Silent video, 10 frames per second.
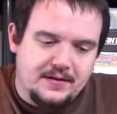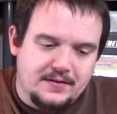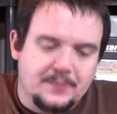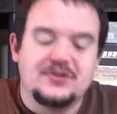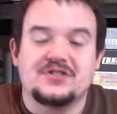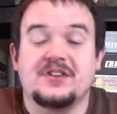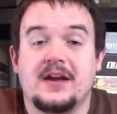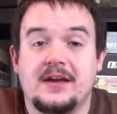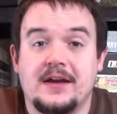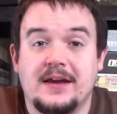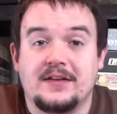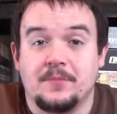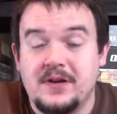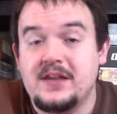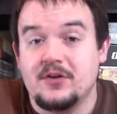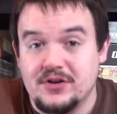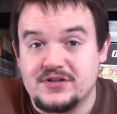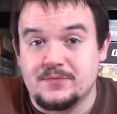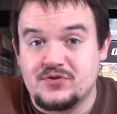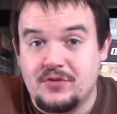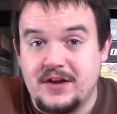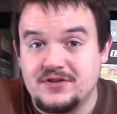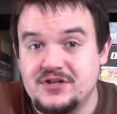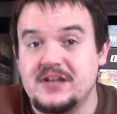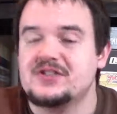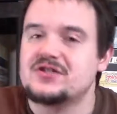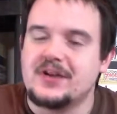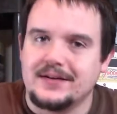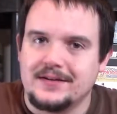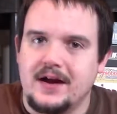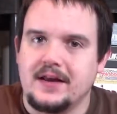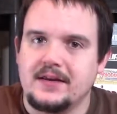let me just say, to me, there is some strategy. It's just not a lot.